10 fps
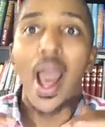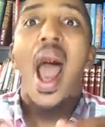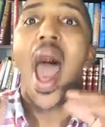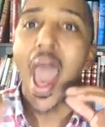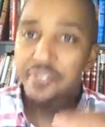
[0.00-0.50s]

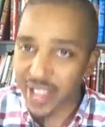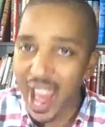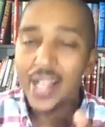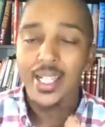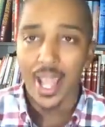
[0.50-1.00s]
I've
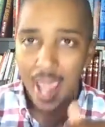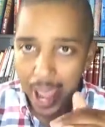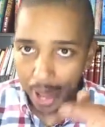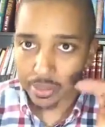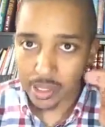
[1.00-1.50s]
got to
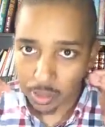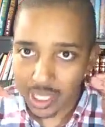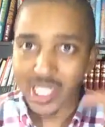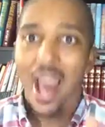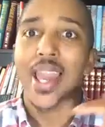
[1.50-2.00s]
have some
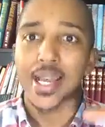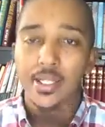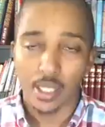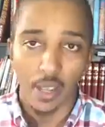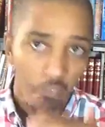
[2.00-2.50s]

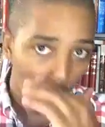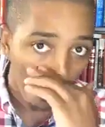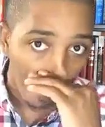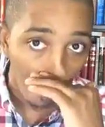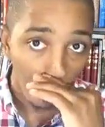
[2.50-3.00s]
scientific
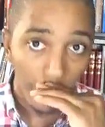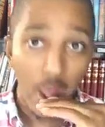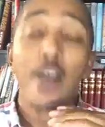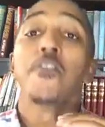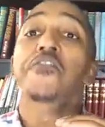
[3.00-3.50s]
proof.
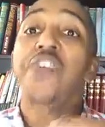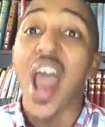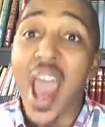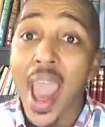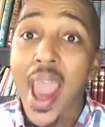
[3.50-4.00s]

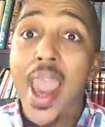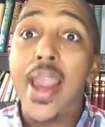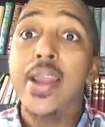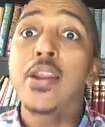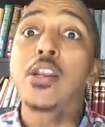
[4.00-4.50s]

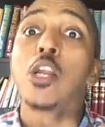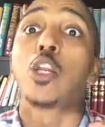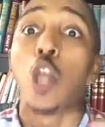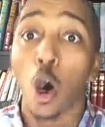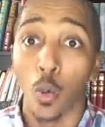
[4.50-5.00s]
Find
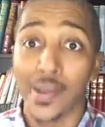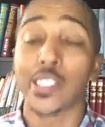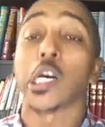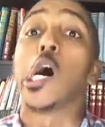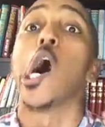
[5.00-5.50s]

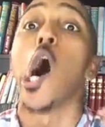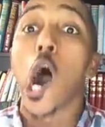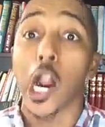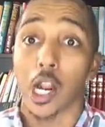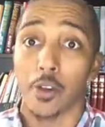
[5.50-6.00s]
Noah's
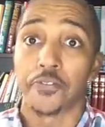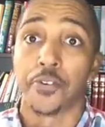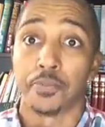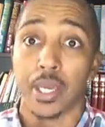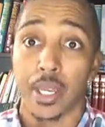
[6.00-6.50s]
Ark for
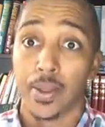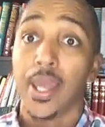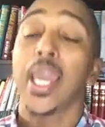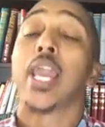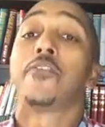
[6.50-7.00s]
me.
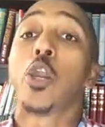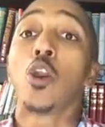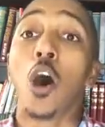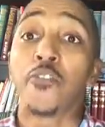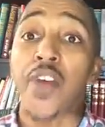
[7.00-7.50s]
If you
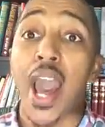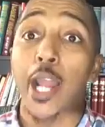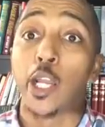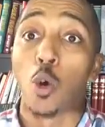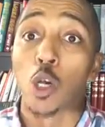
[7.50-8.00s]
don't
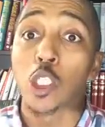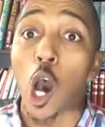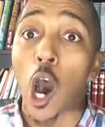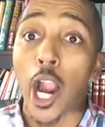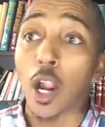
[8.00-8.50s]
find Noah's
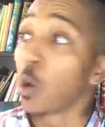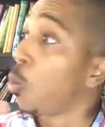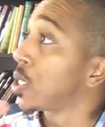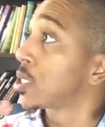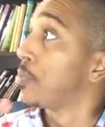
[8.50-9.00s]
Ark
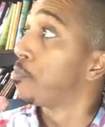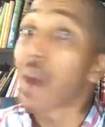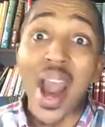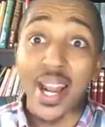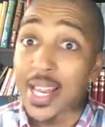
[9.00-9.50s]
with some
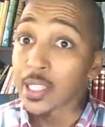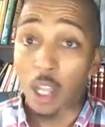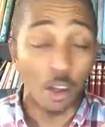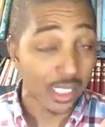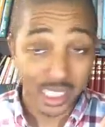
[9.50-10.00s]
bodies
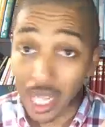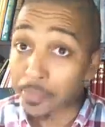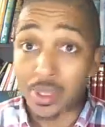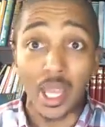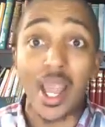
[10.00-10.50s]
or
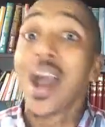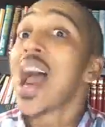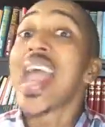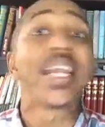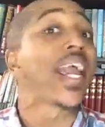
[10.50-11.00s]
something,
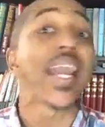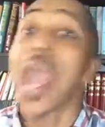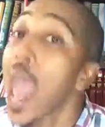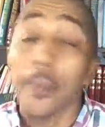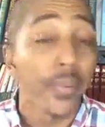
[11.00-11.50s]
it ain't
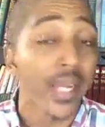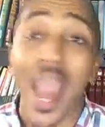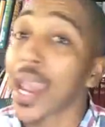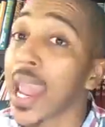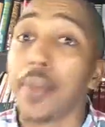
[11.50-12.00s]
happened. I
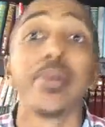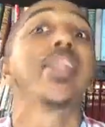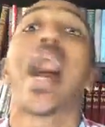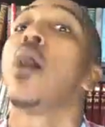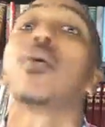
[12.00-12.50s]
can't believe,
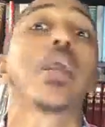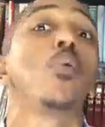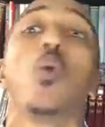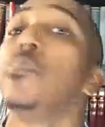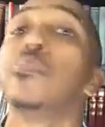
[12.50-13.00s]
I don't care
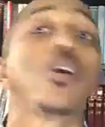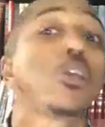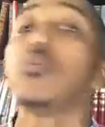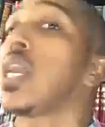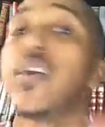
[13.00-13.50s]
what book
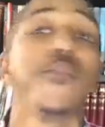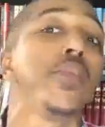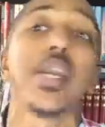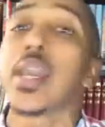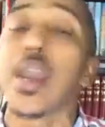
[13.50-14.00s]
you give
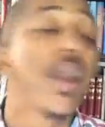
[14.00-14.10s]
me.